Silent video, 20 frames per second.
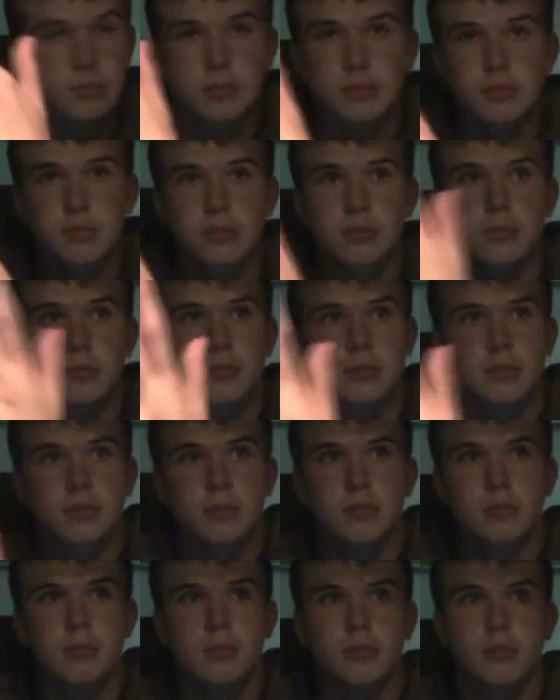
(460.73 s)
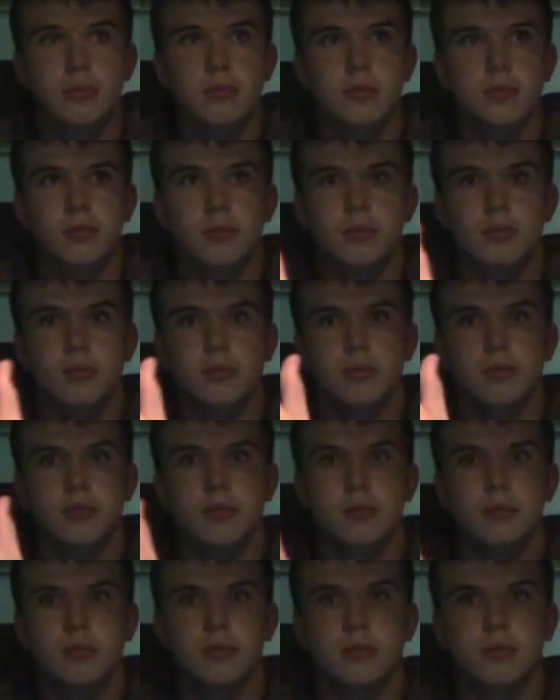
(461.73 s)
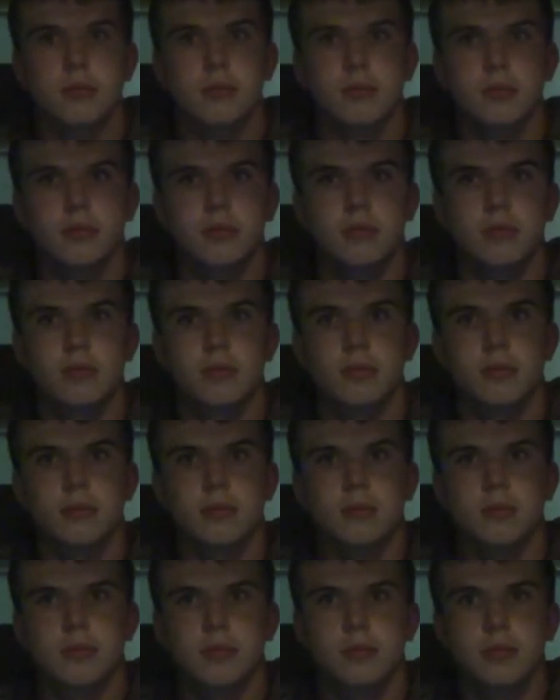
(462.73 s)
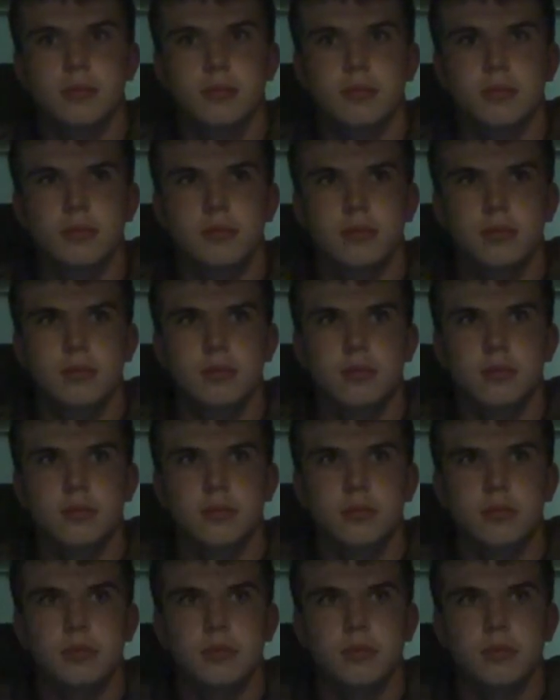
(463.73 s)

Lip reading: (silent)